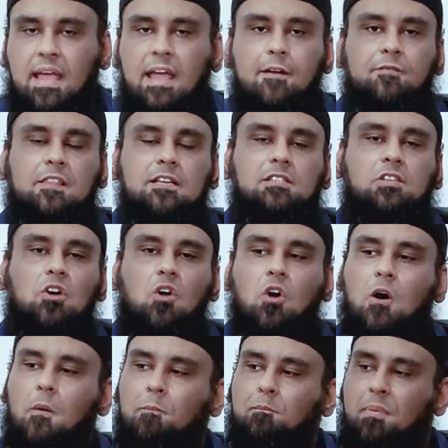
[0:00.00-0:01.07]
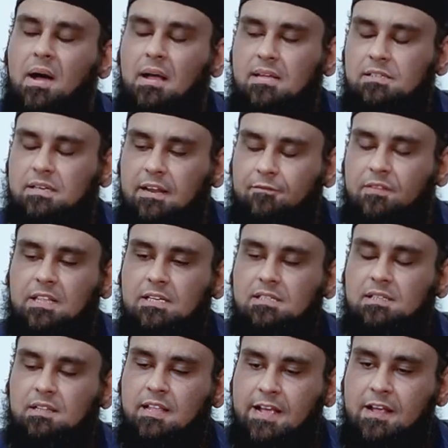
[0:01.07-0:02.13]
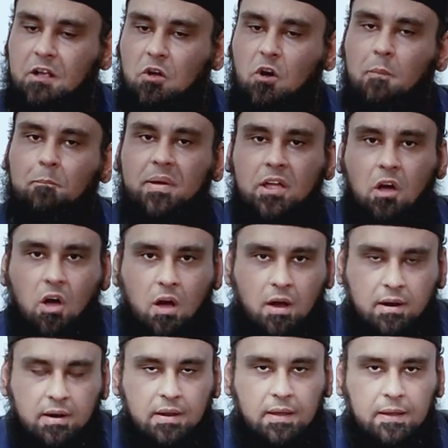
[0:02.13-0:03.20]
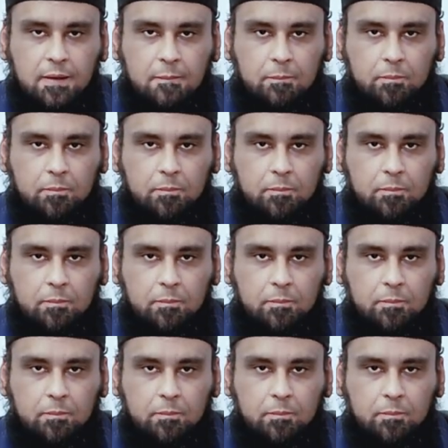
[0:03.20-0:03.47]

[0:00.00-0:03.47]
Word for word: If this to go, if this thing go beyond